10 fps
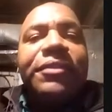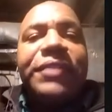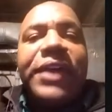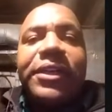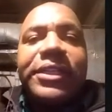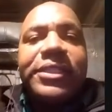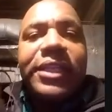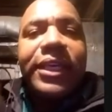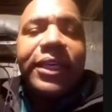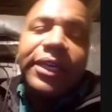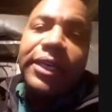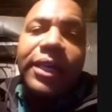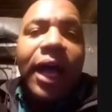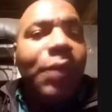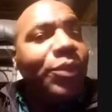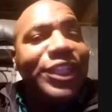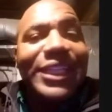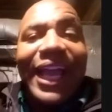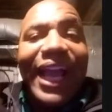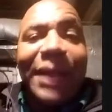Falcon's like, I'm with you,
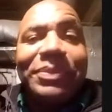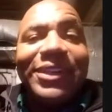Cap.